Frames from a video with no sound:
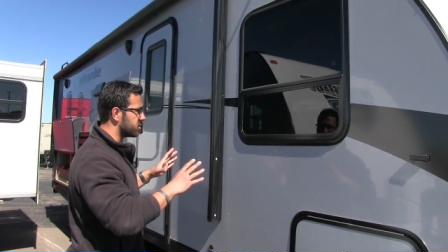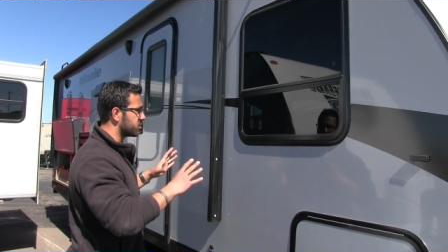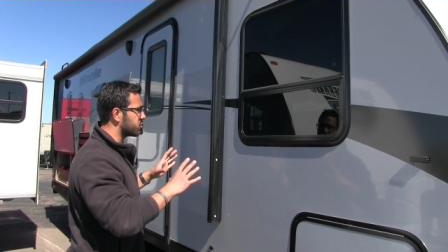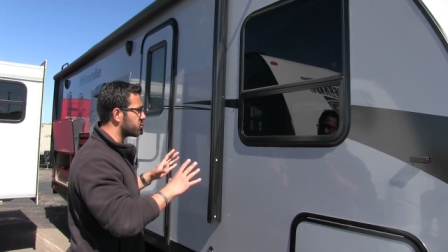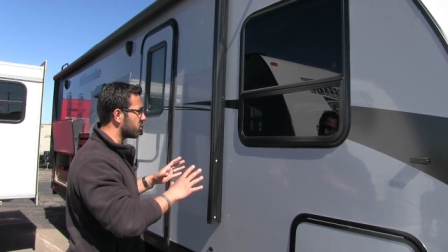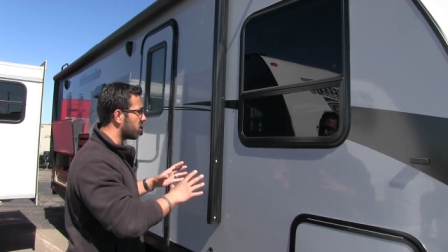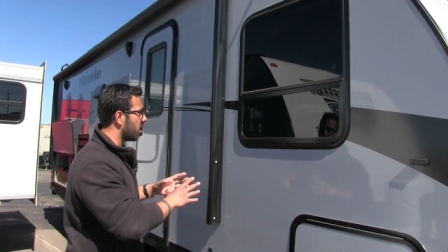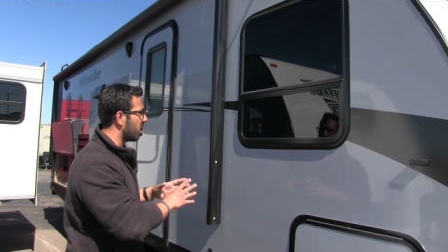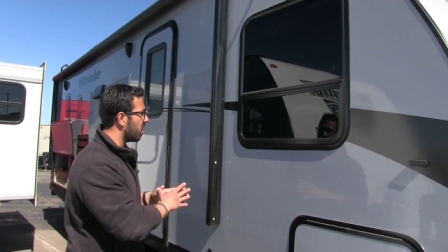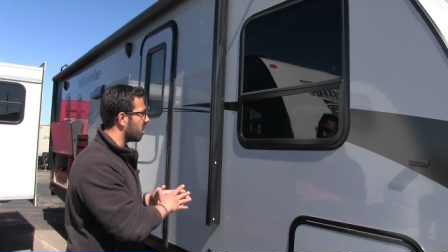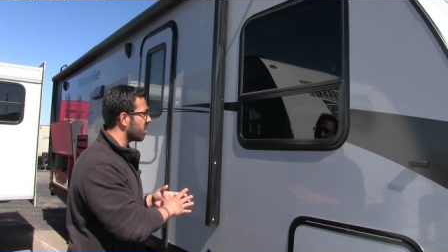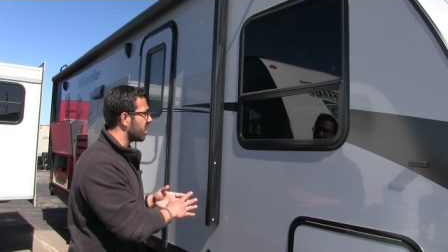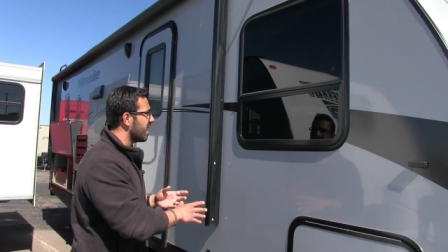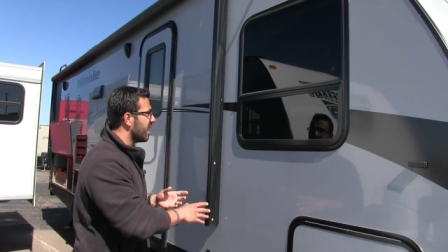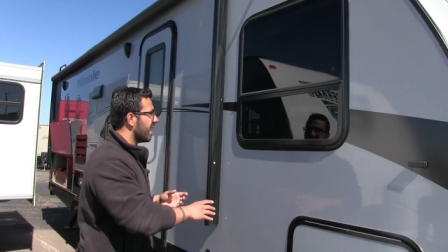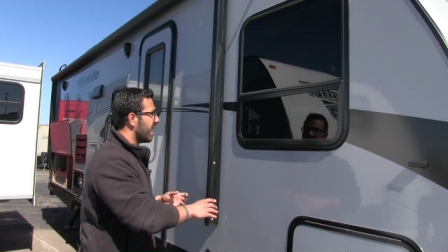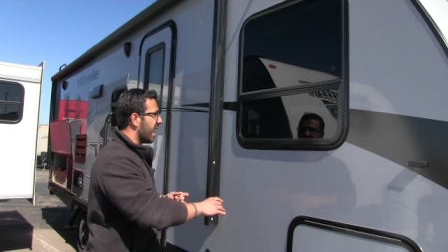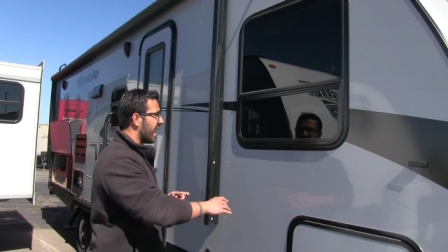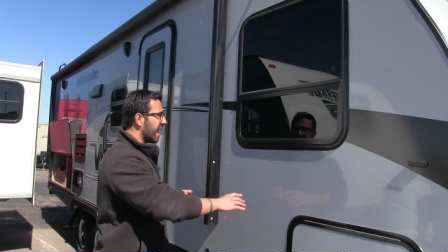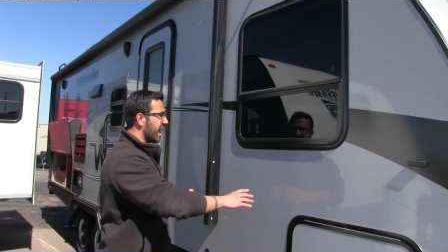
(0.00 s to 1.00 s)
strong,
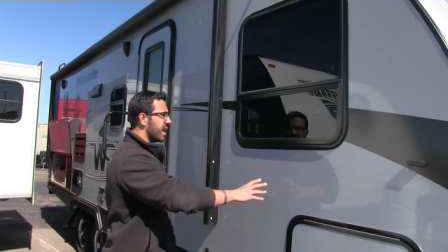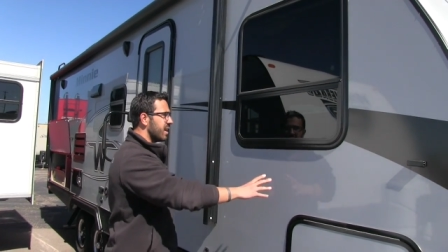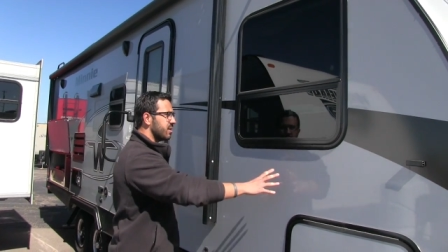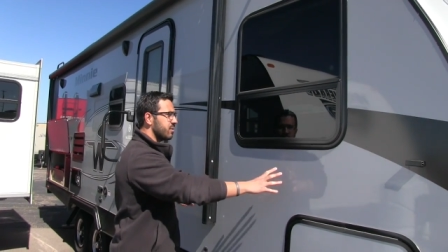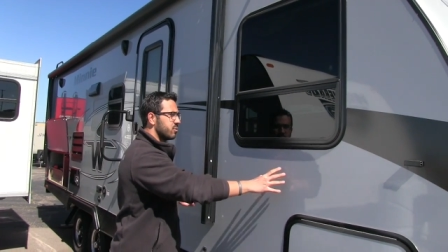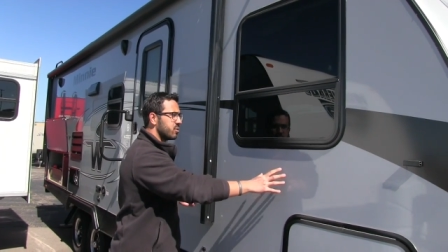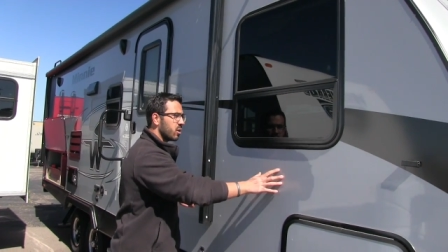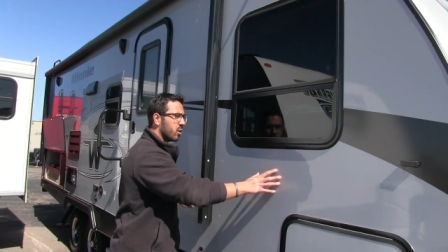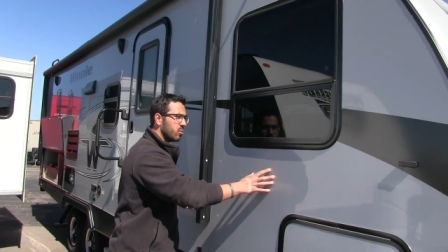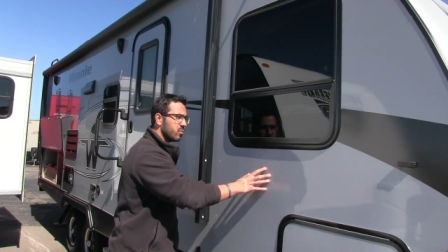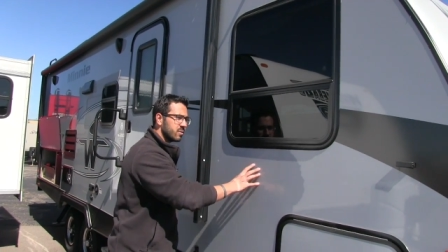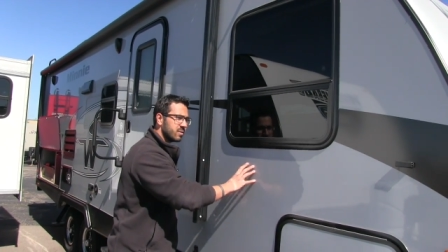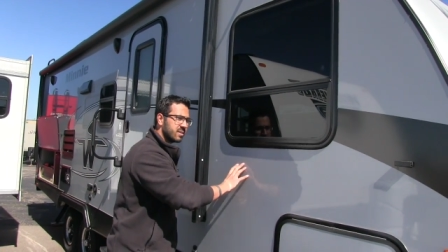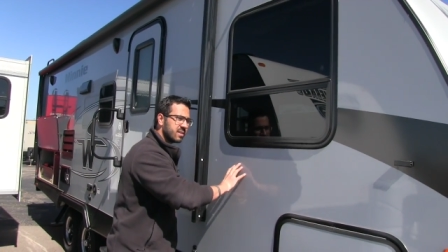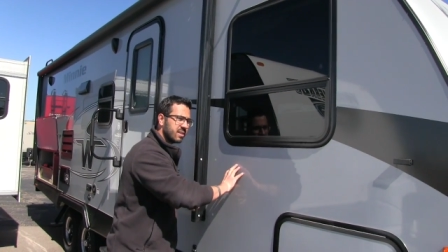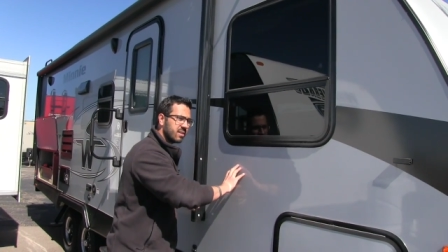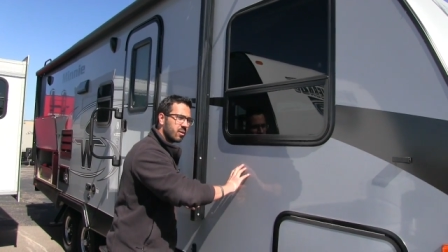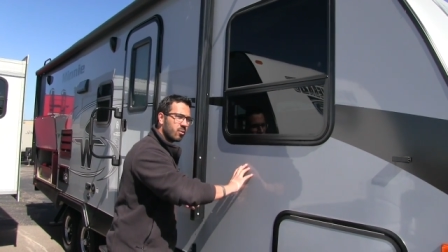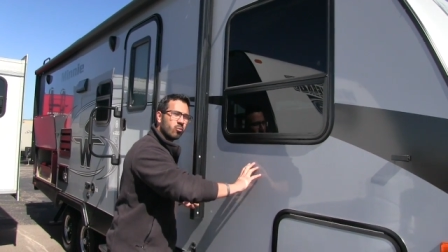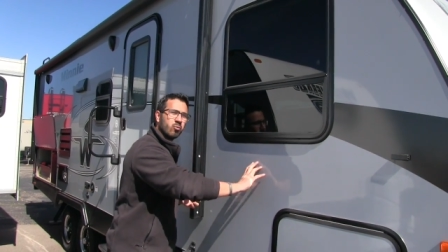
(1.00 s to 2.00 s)
and you don't
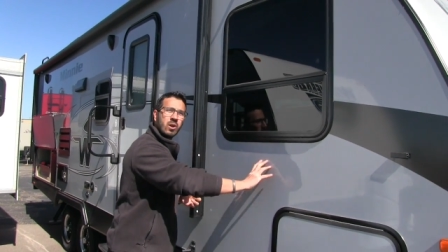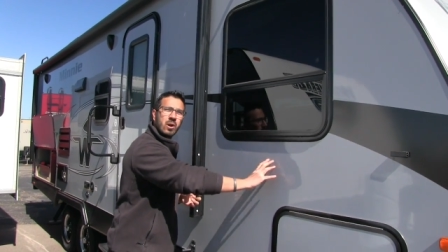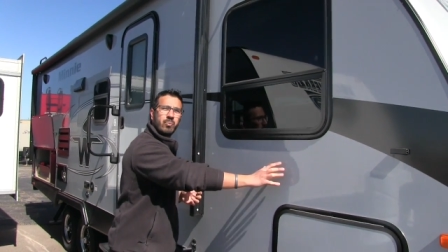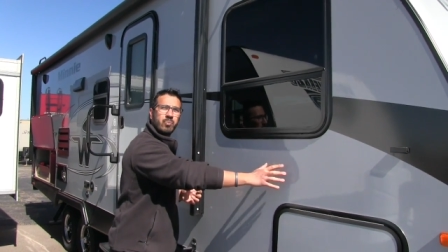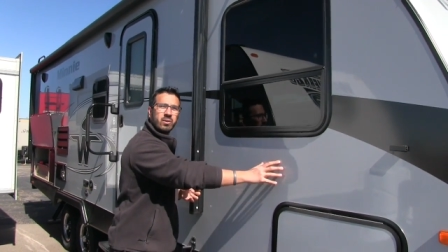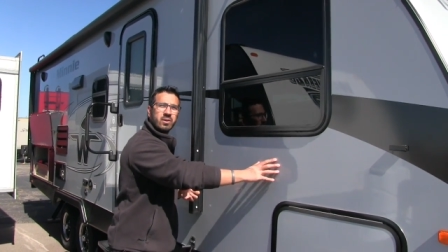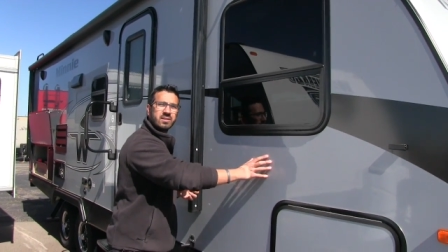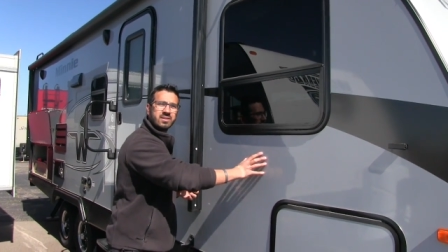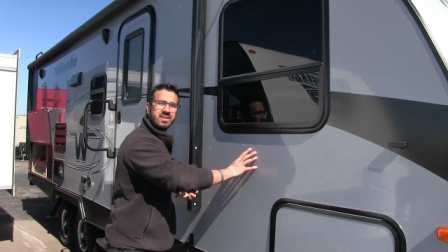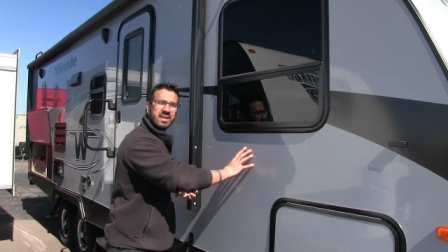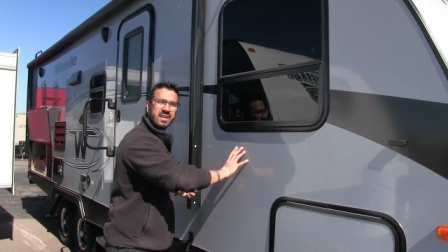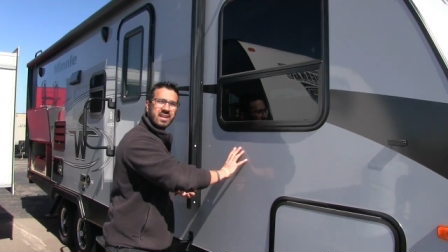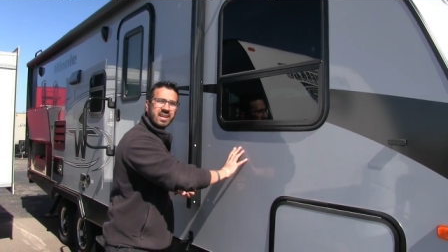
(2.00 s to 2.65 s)
see the ripples